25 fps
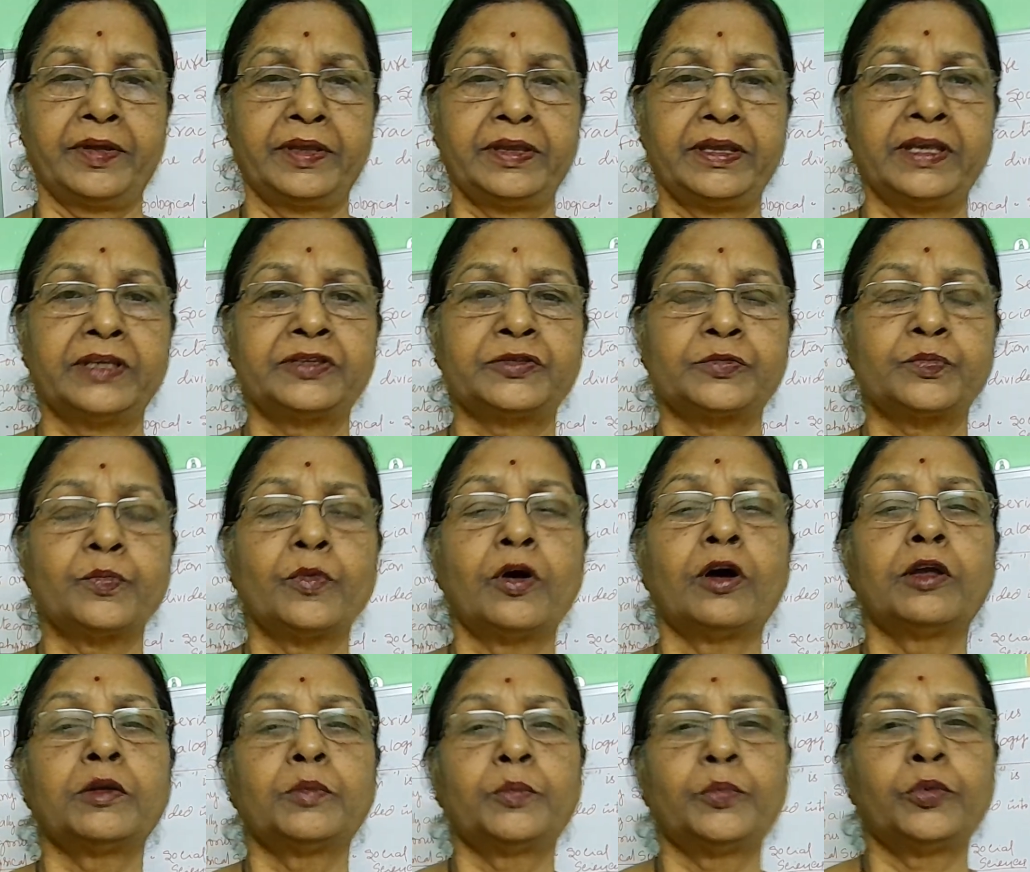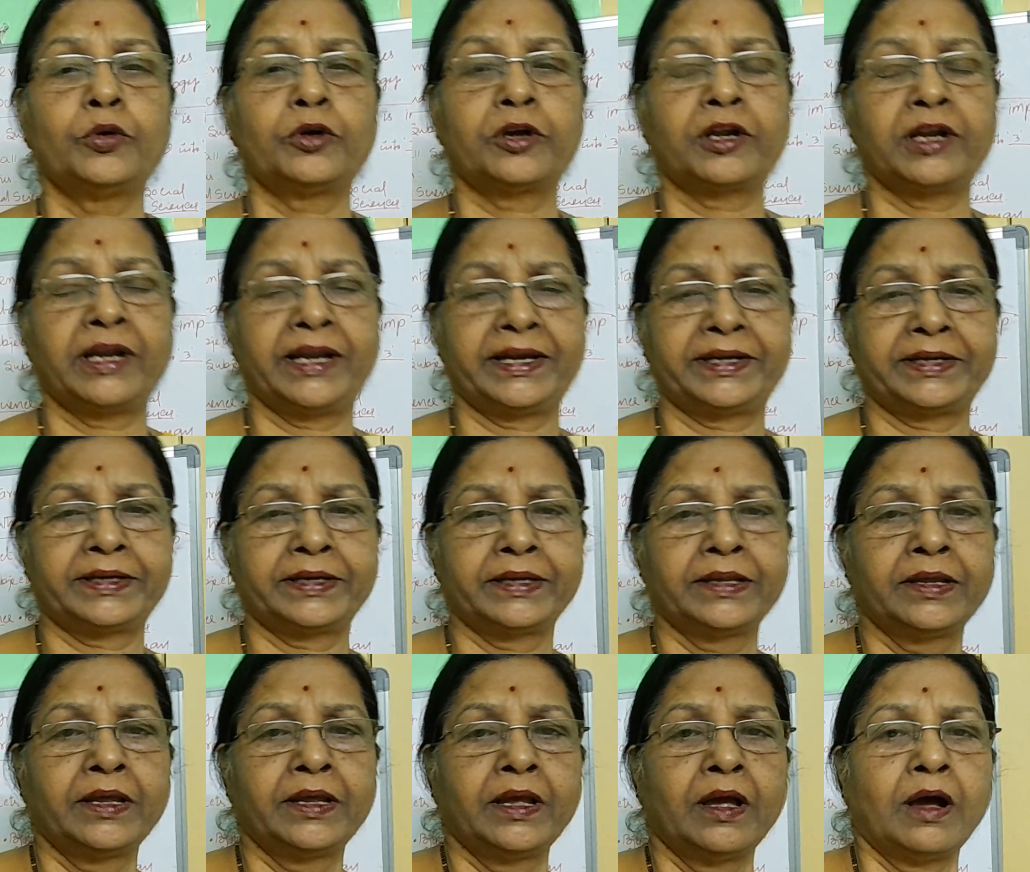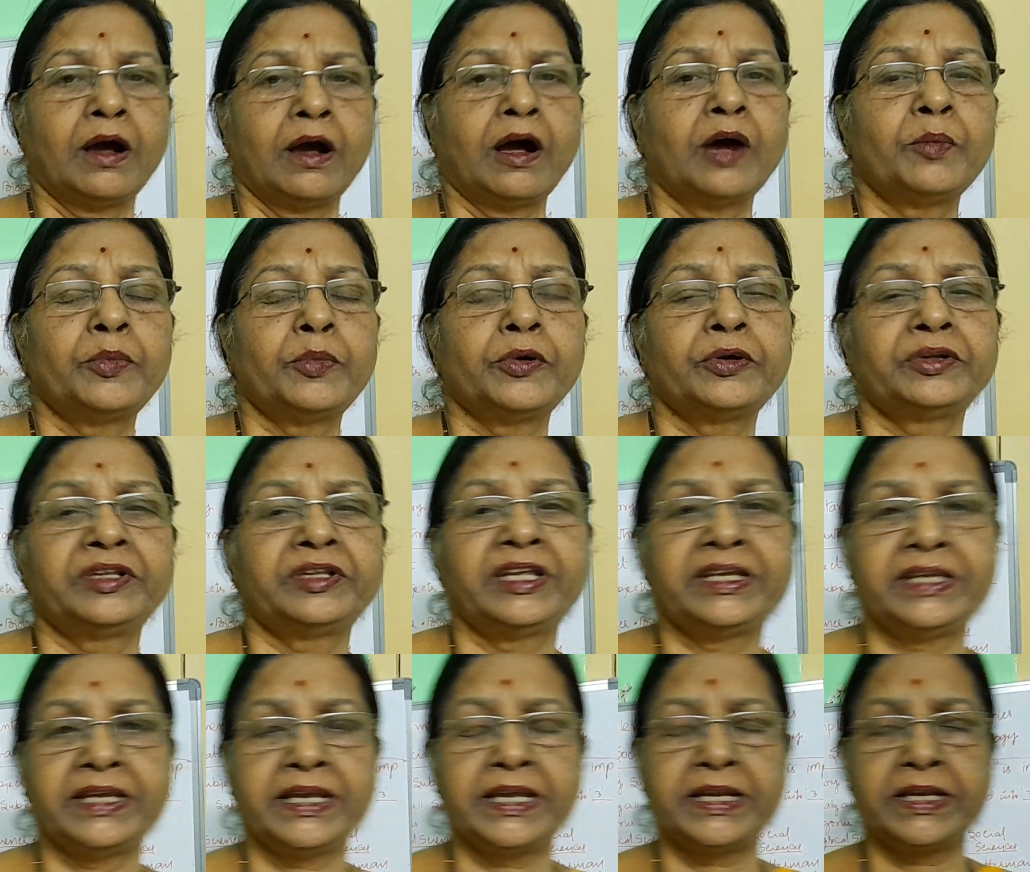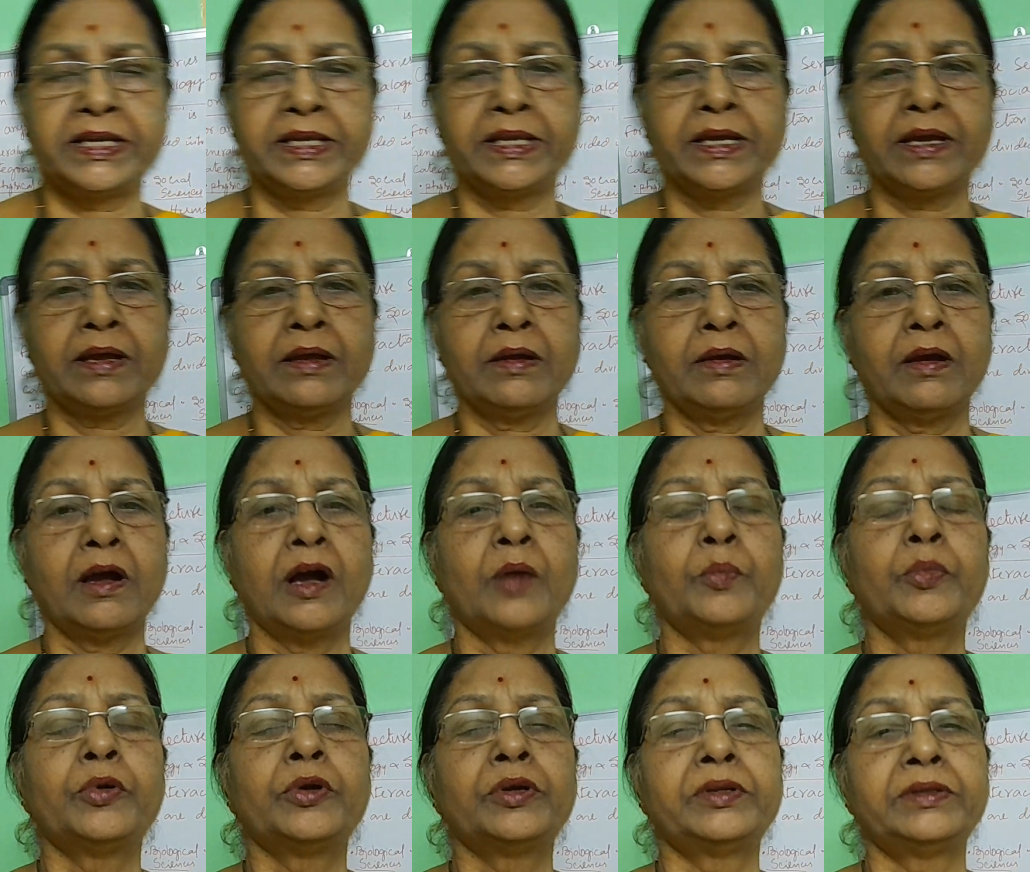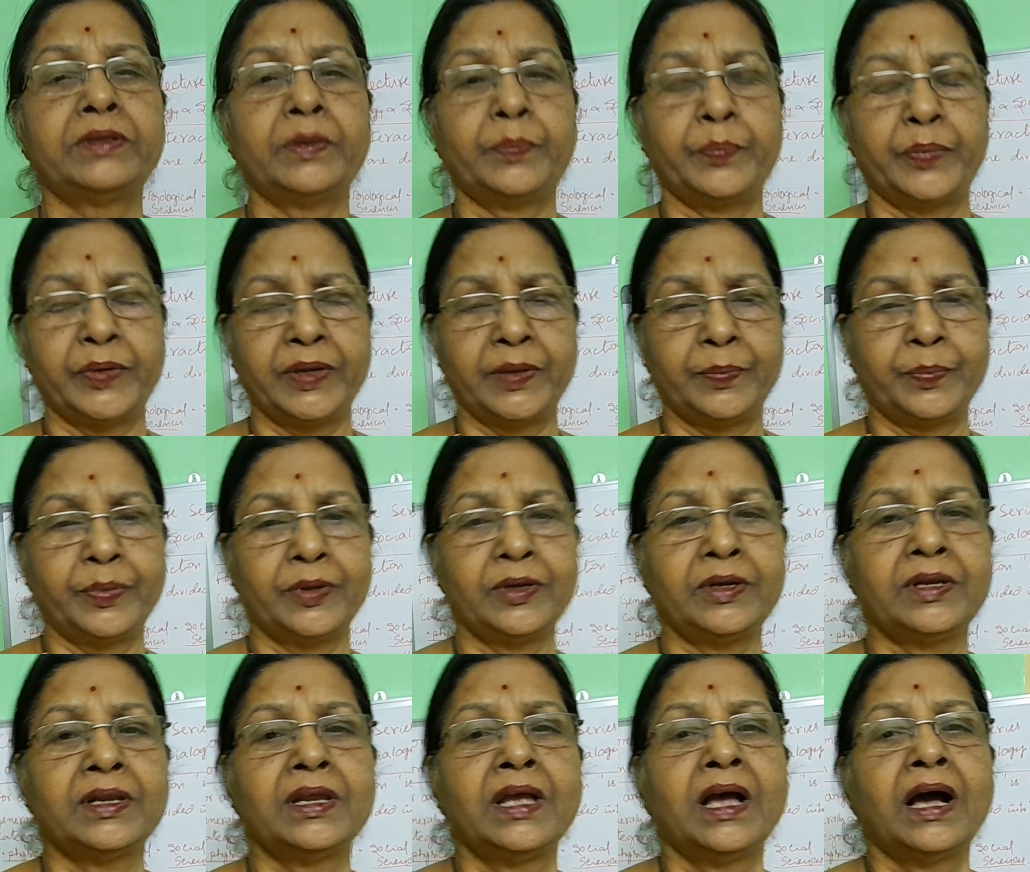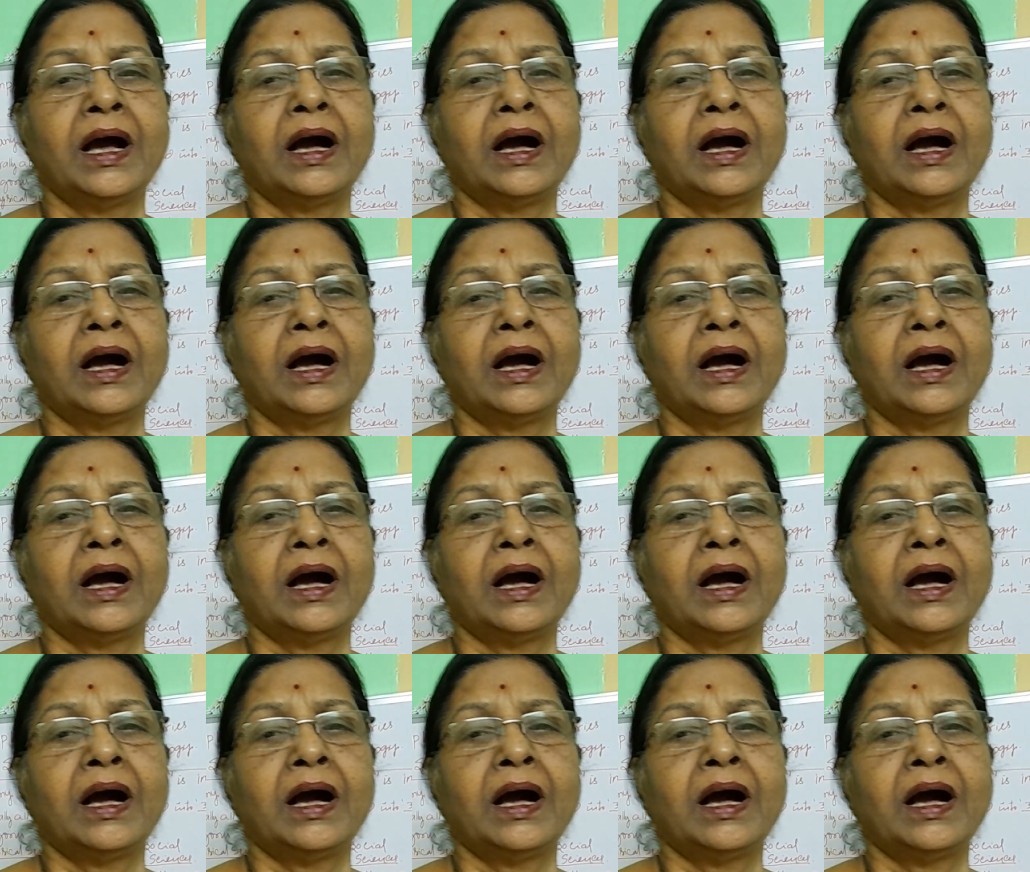a small booklet about the area, about the people,